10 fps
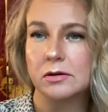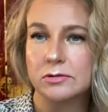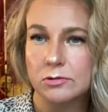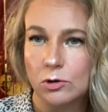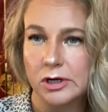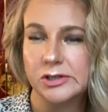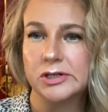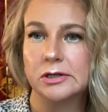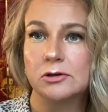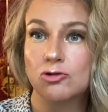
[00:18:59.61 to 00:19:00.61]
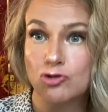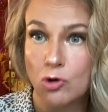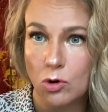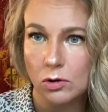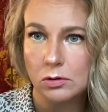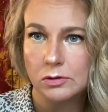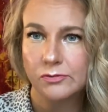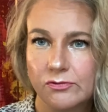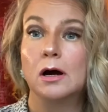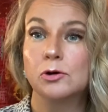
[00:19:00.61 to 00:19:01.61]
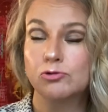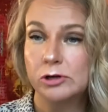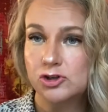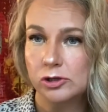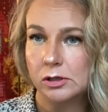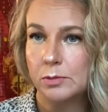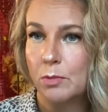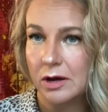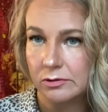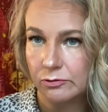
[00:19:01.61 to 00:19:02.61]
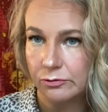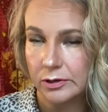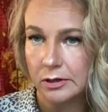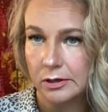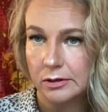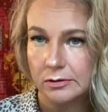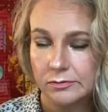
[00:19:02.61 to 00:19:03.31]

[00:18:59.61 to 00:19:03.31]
authority role, originally mother figure,